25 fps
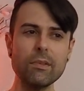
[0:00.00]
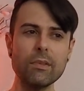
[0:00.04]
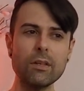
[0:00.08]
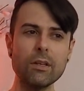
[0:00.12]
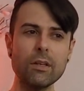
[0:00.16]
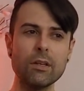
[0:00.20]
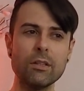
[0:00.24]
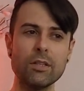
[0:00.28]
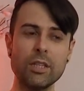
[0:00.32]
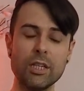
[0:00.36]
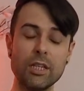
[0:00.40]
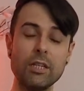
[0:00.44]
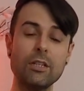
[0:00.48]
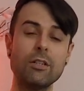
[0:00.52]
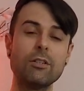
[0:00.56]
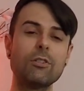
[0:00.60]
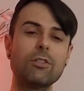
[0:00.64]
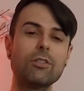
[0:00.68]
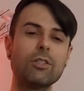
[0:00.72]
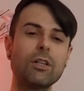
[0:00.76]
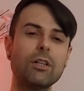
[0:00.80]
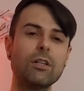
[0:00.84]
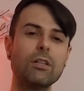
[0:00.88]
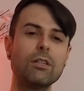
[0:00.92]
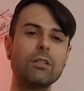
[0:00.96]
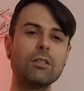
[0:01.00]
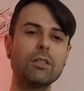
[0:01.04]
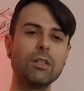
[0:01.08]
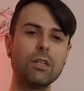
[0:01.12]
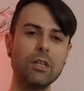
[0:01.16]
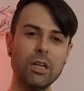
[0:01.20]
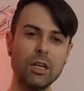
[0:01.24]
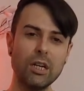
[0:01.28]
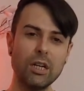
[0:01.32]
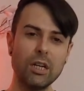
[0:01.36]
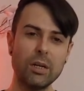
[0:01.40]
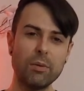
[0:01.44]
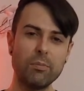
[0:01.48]
the inner child,
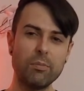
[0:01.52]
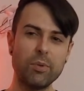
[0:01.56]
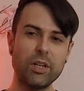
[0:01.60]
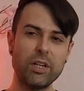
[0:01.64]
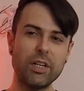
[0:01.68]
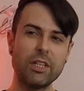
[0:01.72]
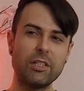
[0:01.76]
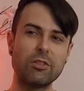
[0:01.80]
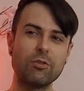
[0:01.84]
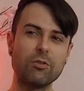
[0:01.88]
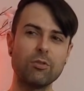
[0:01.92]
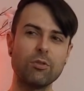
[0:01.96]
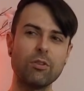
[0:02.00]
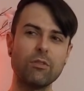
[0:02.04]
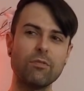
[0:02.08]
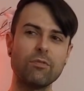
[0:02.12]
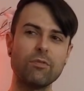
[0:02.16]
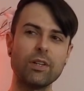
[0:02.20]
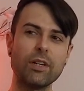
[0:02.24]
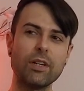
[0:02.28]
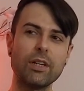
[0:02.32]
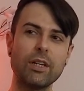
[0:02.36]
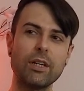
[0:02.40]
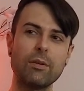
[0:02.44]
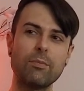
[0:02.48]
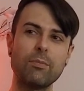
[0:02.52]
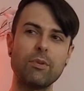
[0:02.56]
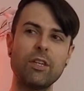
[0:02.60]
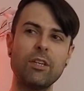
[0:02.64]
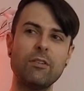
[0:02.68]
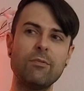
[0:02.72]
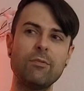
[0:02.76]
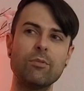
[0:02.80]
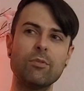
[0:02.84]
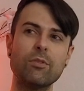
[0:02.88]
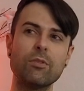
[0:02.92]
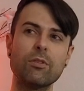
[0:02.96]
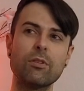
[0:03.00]
but it's sort of like
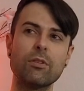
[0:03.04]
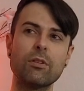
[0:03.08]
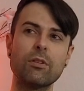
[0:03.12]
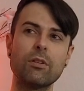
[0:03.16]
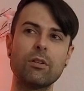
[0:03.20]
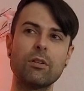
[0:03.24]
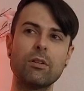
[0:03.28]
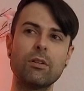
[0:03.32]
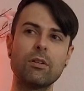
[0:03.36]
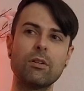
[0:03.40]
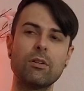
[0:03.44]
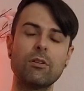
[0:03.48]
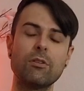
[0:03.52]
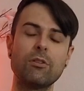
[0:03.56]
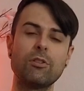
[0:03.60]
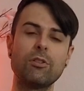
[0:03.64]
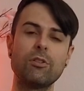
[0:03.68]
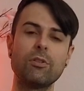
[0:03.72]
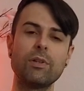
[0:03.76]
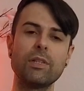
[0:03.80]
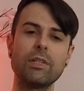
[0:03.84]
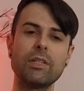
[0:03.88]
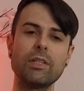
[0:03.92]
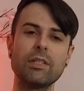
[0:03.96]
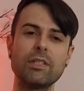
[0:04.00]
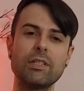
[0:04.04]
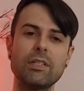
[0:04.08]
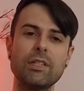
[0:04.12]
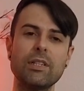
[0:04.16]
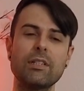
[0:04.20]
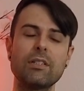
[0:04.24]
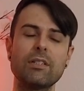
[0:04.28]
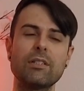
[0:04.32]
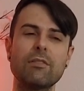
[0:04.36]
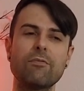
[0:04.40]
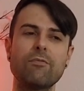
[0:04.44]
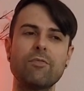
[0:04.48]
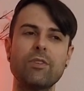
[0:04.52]
people are doing these
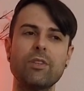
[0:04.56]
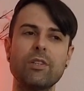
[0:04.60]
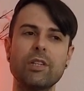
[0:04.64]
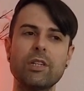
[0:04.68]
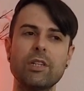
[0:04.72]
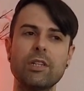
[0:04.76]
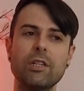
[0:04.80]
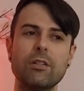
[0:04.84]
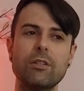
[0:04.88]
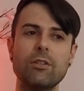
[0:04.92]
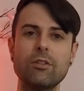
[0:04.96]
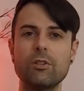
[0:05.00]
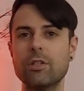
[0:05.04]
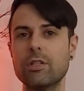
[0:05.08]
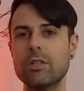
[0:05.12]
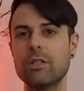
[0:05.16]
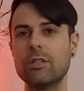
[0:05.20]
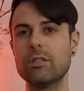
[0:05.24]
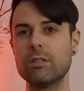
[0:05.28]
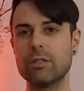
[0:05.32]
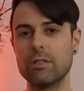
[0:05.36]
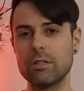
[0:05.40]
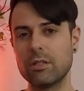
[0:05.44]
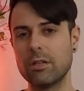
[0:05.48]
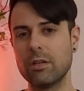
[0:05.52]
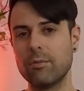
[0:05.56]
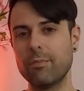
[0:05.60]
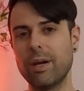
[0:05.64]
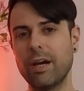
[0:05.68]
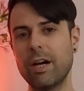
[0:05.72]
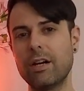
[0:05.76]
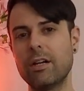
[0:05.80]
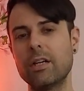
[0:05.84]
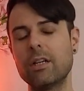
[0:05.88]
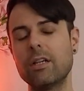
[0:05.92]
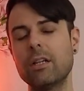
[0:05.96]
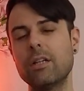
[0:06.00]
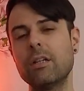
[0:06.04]
things and feeling good
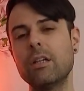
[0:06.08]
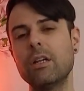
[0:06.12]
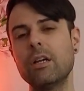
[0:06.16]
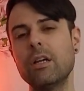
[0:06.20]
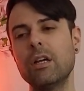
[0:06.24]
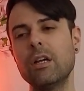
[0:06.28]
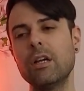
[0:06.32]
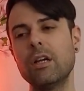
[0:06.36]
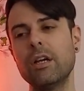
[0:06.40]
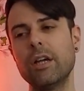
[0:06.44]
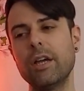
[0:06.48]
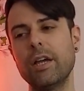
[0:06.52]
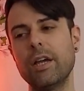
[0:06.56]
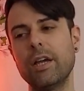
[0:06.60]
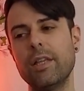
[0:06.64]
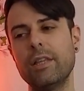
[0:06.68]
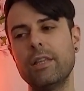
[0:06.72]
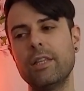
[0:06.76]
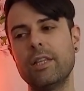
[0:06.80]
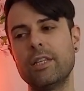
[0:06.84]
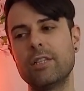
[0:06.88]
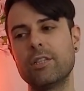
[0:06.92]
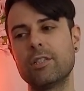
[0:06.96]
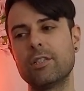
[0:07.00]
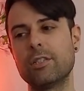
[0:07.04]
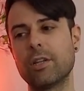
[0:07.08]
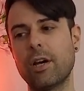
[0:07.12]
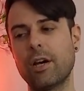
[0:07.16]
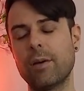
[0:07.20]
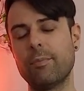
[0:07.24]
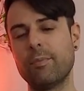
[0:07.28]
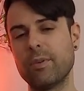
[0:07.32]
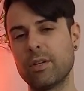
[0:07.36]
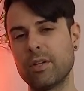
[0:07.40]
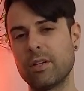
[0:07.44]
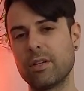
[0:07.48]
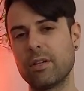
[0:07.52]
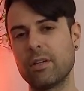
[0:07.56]
about it and then
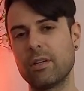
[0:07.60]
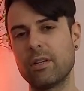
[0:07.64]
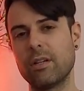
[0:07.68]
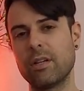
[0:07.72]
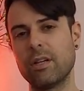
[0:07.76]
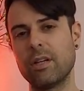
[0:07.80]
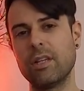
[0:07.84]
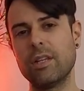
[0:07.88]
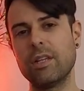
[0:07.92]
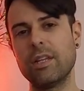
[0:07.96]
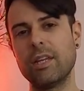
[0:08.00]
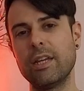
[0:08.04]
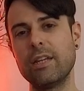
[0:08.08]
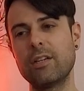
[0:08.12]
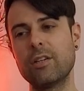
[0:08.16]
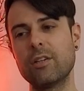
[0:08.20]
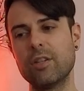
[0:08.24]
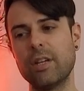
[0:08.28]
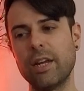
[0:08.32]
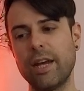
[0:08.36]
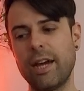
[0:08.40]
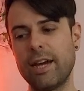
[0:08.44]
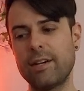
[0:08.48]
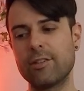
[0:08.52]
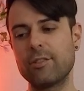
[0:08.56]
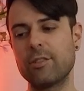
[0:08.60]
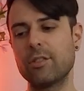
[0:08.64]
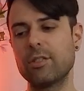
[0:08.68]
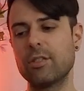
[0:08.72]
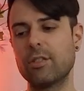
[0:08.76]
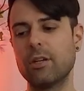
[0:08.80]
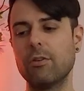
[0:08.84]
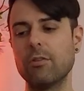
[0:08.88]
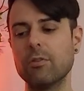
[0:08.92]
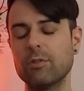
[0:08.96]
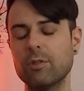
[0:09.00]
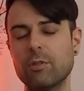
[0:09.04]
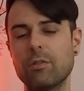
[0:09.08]
stopping. And they could actually
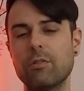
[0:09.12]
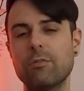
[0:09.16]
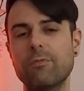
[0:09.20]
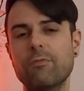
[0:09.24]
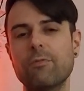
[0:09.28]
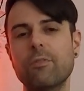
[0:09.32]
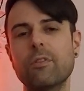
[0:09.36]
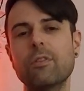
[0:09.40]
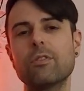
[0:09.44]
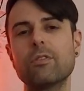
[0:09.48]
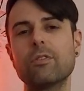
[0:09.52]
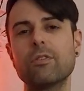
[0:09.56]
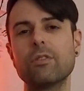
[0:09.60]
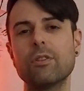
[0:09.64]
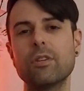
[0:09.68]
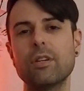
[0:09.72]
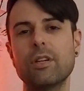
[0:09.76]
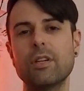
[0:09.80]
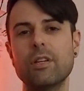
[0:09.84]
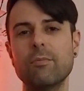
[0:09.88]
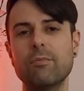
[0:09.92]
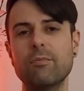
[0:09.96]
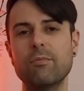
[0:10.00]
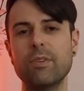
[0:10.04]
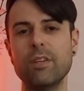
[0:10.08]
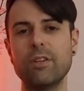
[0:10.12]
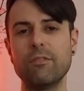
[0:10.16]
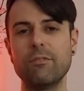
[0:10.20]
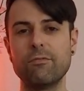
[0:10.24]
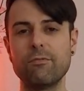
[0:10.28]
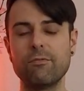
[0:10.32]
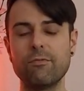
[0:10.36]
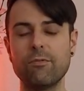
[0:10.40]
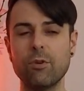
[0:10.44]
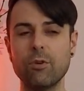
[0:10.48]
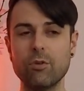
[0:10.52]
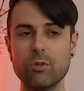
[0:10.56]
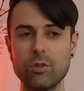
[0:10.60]
go a little further and be
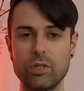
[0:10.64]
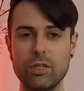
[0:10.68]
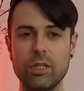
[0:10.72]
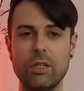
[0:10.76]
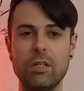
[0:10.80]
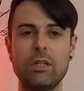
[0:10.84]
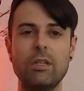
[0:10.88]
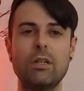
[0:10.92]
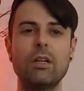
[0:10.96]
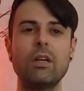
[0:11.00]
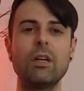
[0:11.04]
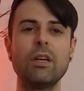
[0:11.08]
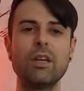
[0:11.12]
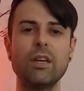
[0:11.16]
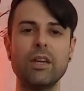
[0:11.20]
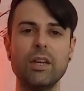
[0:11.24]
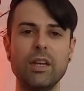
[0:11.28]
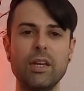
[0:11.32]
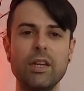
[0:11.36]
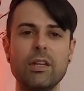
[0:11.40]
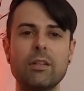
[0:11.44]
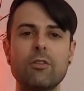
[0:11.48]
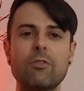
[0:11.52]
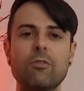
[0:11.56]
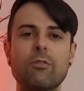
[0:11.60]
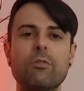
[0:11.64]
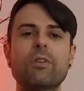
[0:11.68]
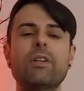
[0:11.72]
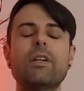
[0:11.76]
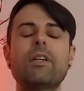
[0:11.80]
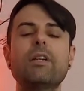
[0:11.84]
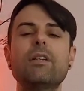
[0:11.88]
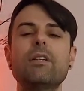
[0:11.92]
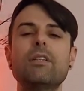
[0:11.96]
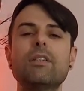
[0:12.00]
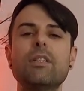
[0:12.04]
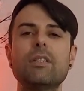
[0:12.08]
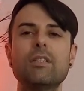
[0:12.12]
fully
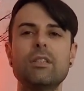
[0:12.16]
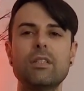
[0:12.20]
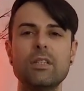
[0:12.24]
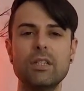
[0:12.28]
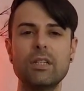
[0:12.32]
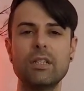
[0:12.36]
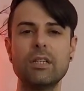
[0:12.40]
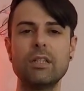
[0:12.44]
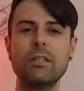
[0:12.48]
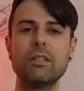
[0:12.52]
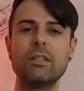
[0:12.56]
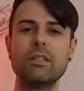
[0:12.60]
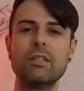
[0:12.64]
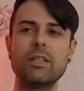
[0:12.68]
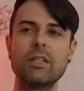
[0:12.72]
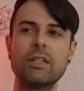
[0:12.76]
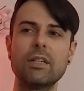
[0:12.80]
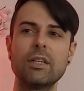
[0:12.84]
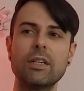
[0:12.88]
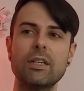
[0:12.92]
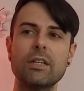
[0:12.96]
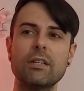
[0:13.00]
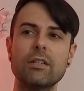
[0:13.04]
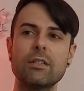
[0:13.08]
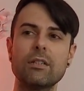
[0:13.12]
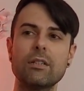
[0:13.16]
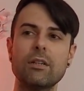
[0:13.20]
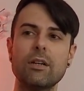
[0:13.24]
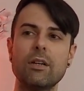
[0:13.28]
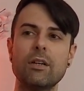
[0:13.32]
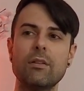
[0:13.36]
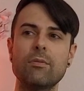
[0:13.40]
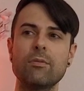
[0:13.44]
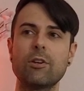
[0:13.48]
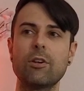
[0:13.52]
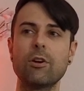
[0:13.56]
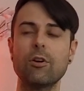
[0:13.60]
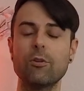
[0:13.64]
ingrained in the healing
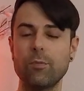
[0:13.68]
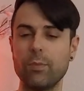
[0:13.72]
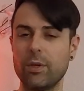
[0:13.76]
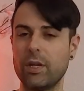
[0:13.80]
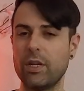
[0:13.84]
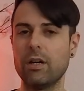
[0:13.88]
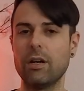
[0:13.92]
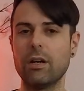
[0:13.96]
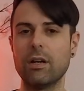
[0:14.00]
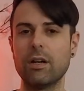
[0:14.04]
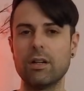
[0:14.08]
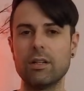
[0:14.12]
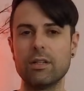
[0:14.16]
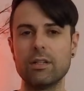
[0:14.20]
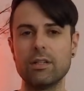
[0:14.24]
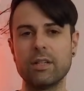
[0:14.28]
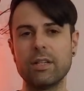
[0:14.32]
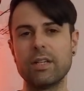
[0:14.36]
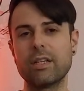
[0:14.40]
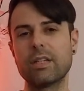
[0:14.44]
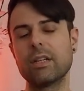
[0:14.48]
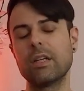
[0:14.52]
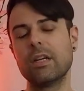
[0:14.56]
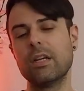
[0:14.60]
and go beyond. Like,